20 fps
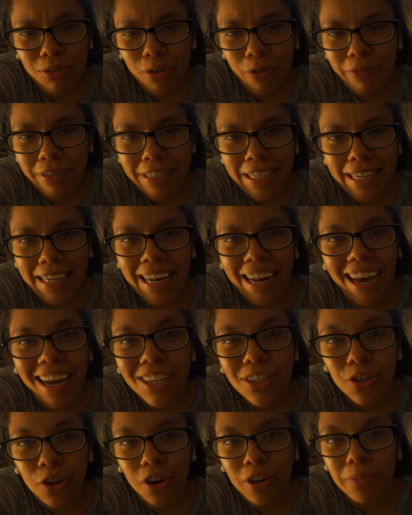Sophie did
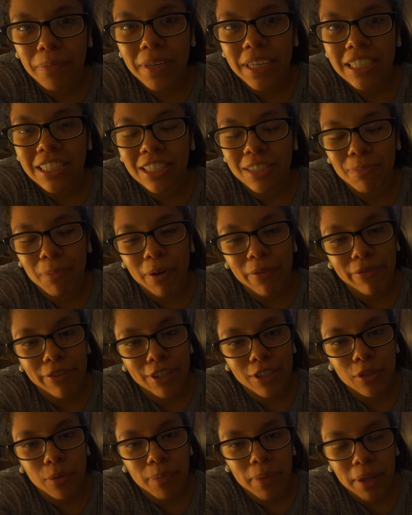not join me. She
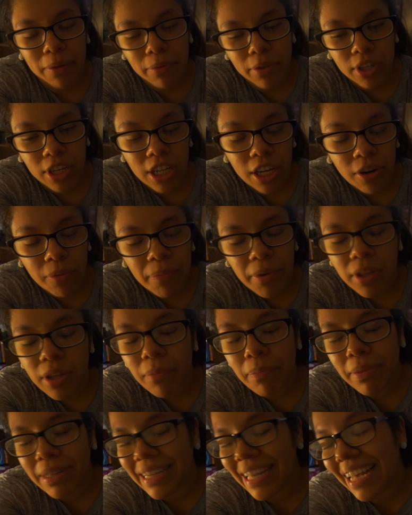preferred to play with her little brother,
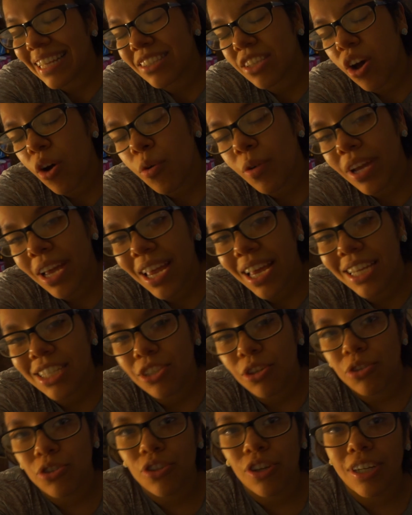but that's okay.
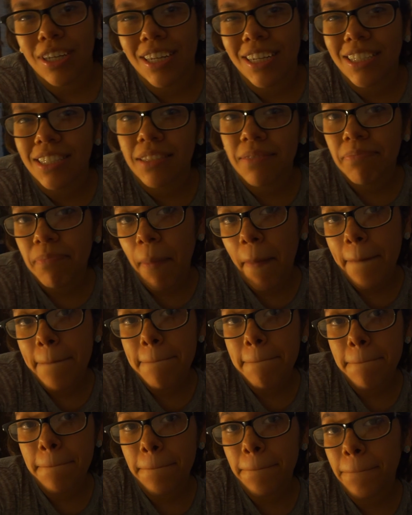She'll join us
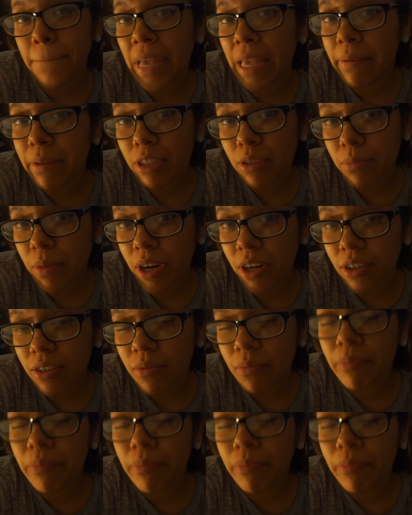maybe tomorrow.